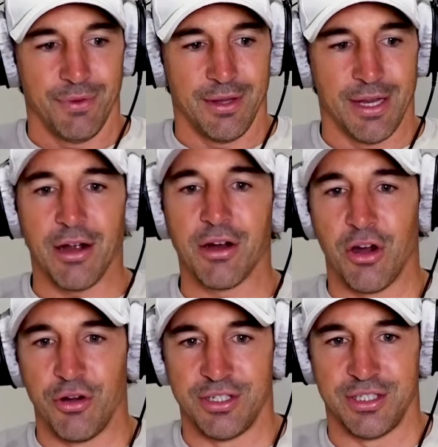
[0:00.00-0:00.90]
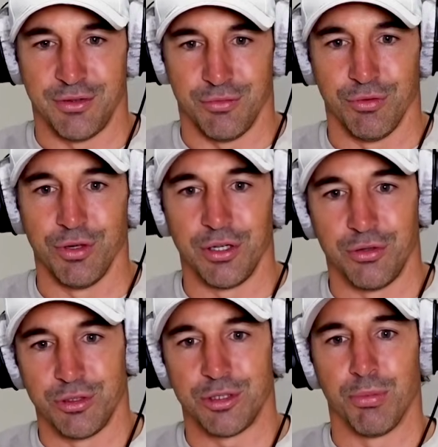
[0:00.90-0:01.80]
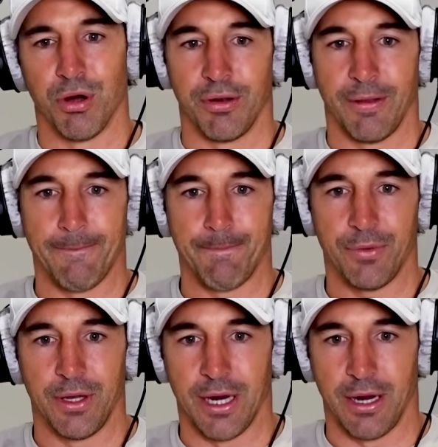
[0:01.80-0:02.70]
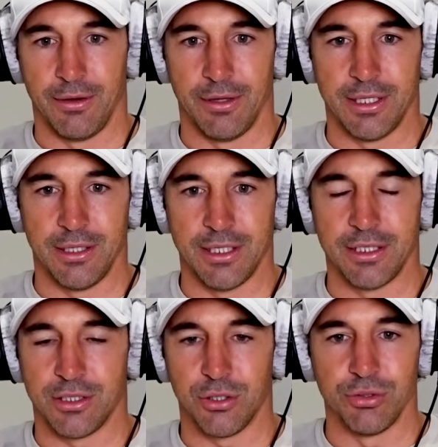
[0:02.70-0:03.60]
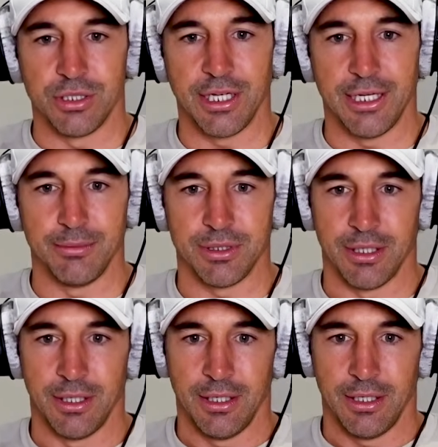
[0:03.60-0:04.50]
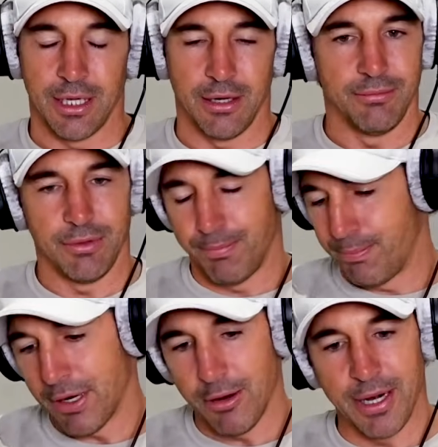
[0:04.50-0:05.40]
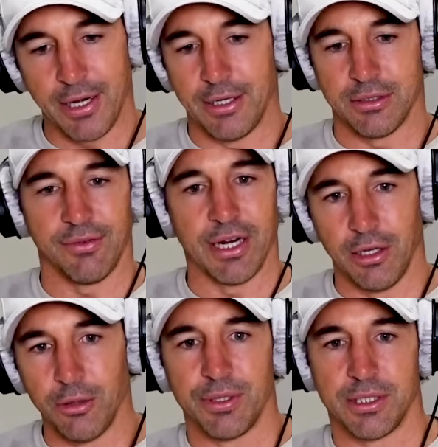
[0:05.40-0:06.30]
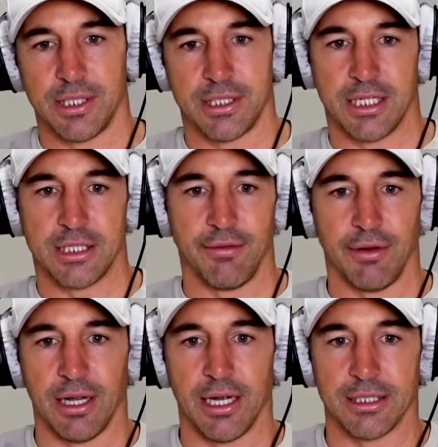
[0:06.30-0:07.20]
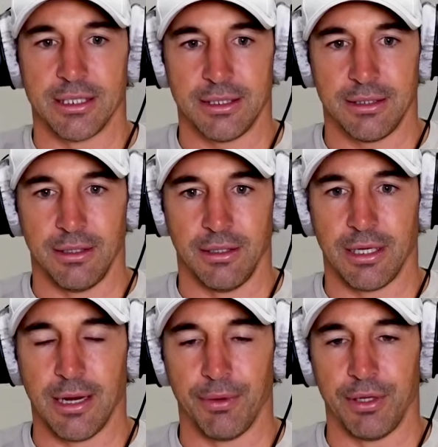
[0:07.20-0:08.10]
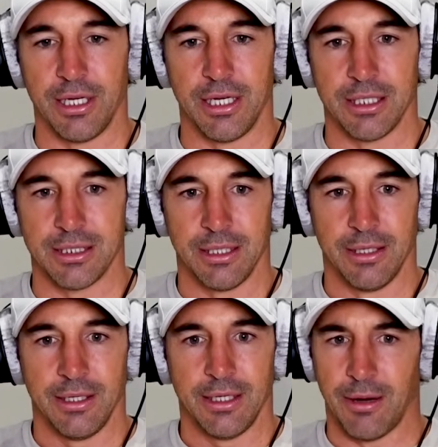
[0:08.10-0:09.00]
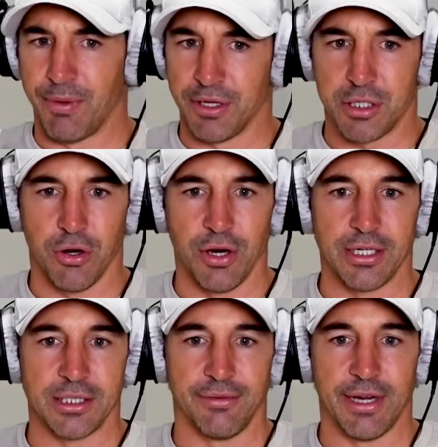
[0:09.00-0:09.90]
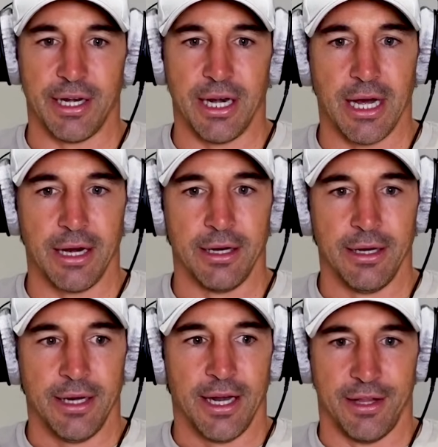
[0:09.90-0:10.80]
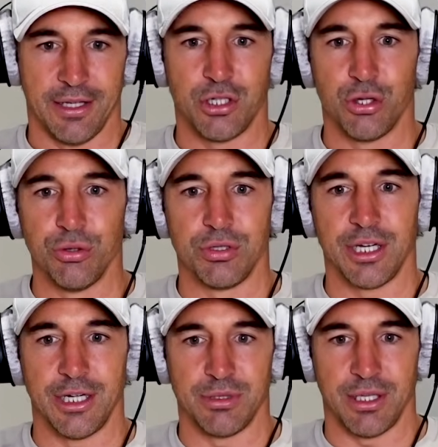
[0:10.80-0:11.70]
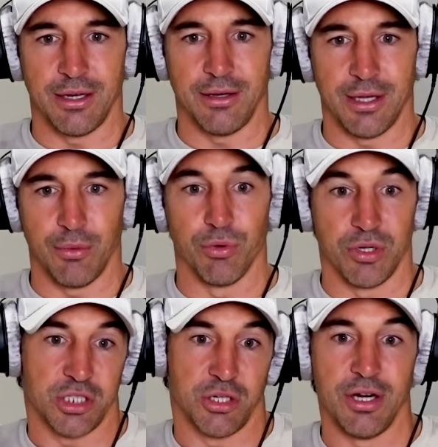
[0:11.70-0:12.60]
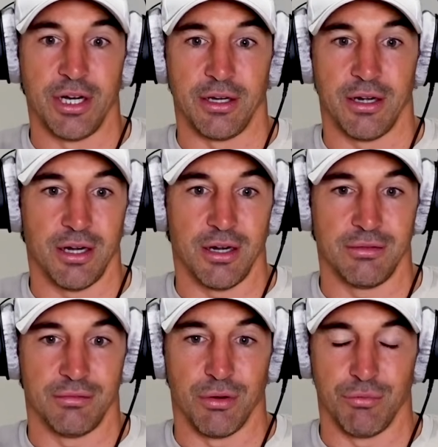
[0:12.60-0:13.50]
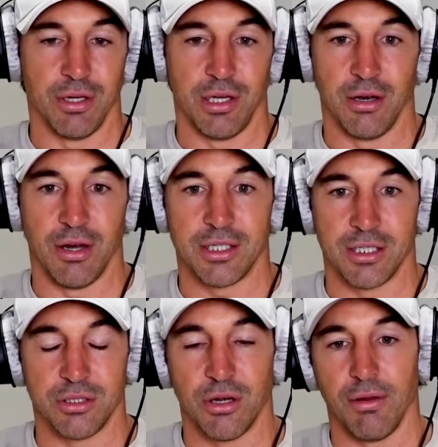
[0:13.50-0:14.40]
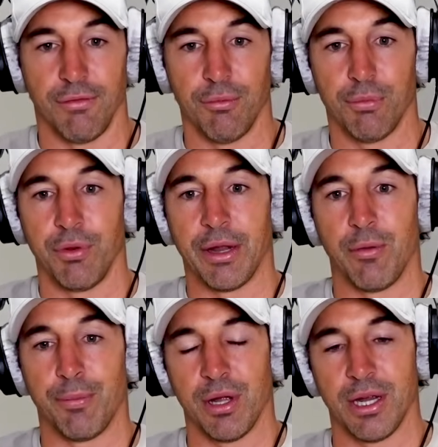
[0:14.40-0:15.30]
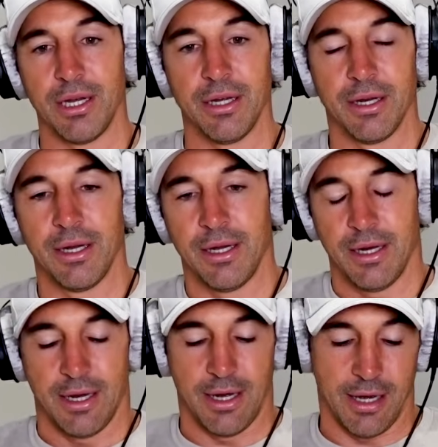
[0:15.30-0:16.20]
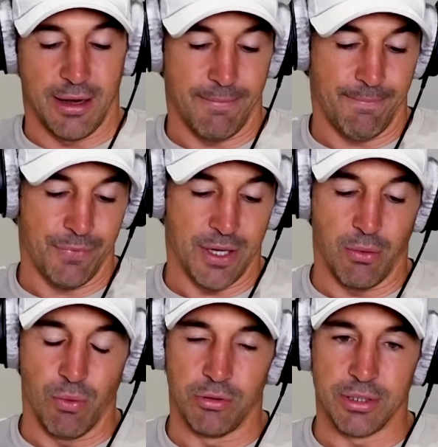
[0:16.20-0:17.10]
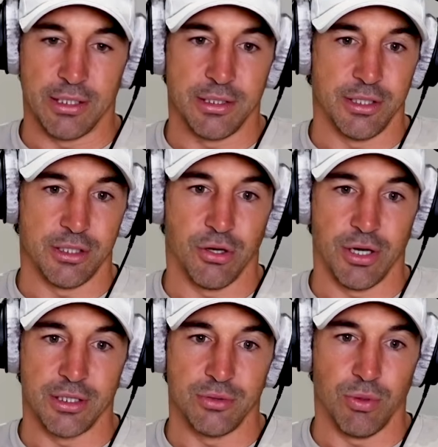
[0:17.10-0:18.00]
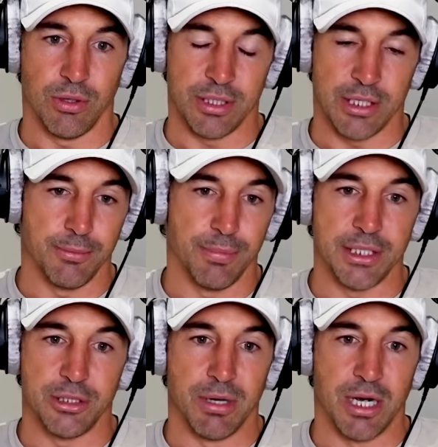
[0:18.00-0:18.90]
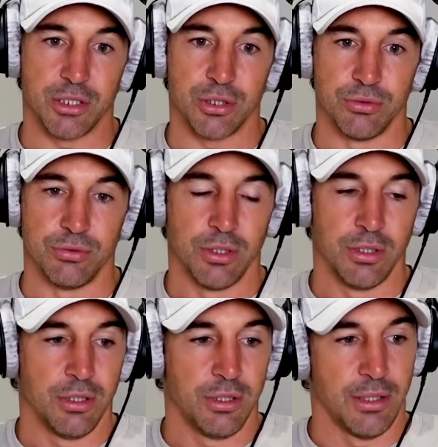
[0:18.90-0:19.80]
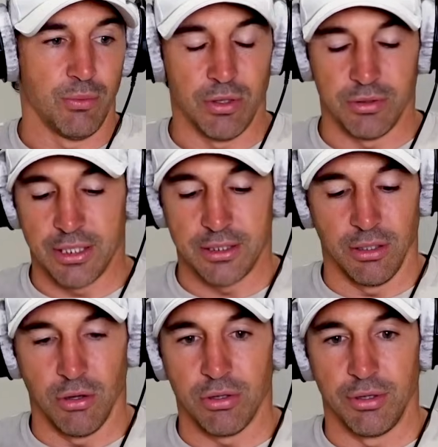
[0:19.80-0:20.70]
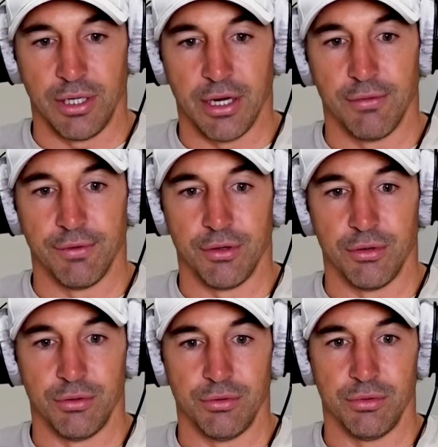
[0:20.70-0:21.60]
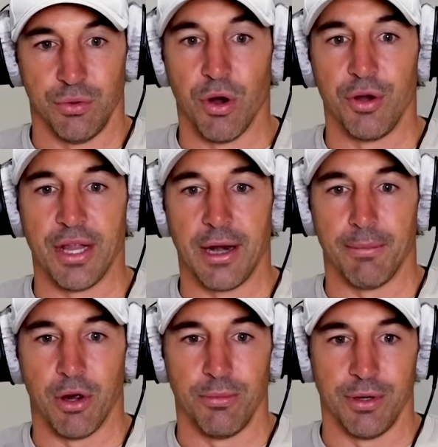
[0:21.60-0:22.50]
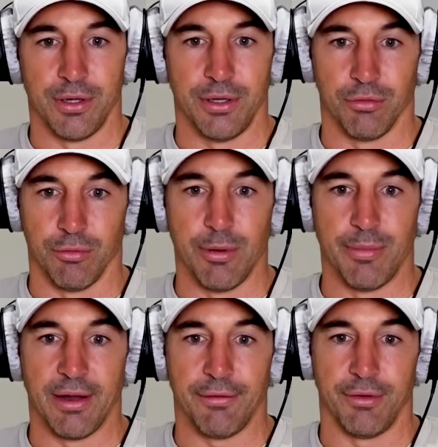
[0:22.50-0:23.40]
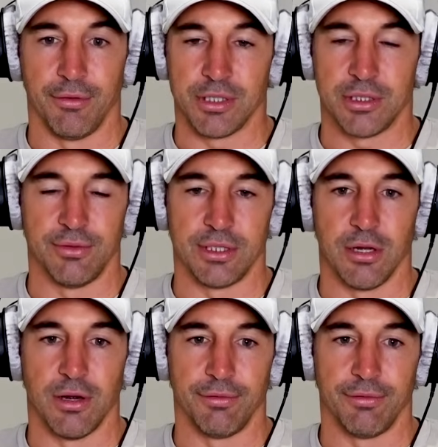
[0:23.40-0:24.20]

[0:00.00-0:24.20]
our code is in a really good spot. These are two teams. The Parramatta Eels have had a little bit of success over the last couple of years, but the Tigers have had none. And they're two teams that were exciting. I really liked the style of football they were playing. And, well done to the Tigers, well done to Benji Marshall, and well done to Lachlan Galvin, who owned that moment, and he'll remember that for the rest of his life.